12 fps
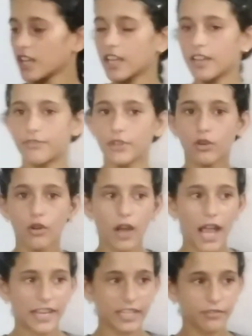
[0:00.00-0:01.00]
If you go
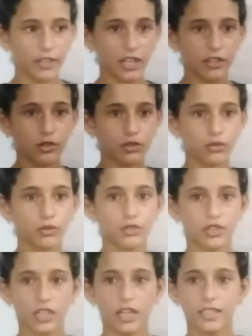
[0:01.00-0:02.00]
anywhere not to
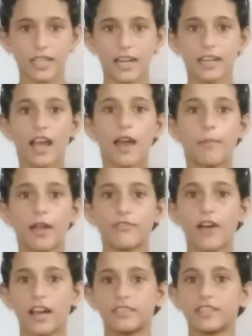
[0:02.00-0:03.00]
share that my
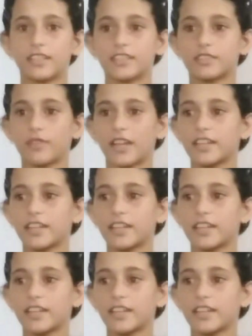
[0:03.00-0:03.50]
father is